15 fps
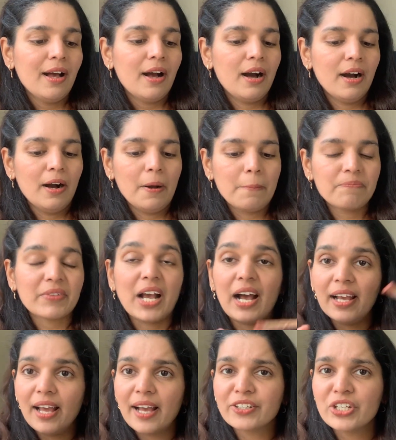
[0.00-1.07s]
I
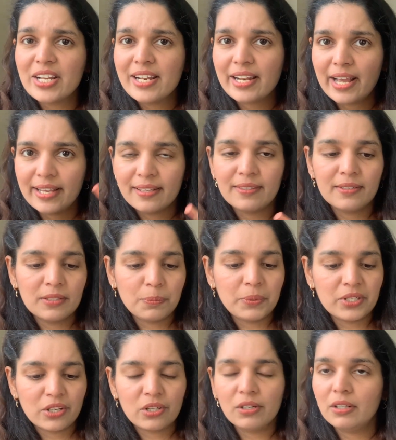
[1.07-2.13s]
actually like this
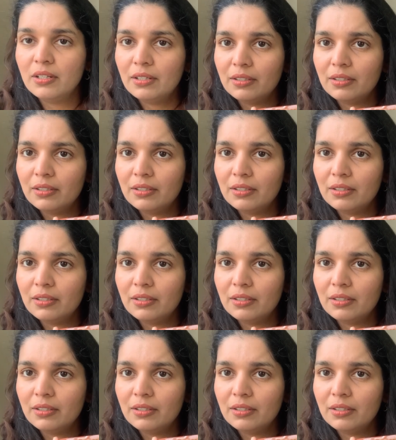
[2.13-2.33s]
particular